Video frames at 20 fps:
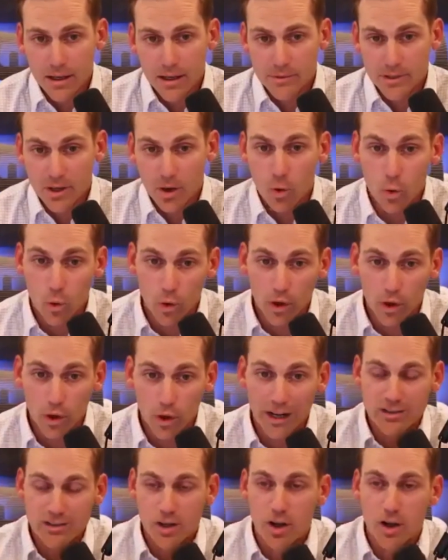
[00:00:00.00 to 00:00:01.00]
to
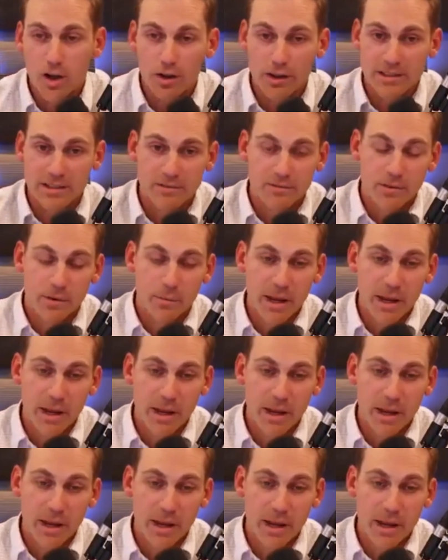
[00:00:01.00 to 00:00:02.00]
organize all this
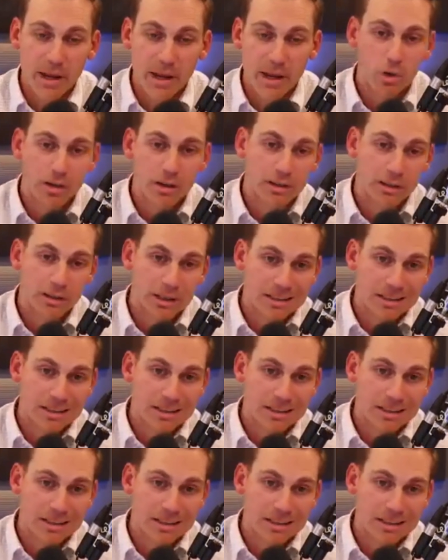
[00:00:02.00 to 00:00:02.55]
information in one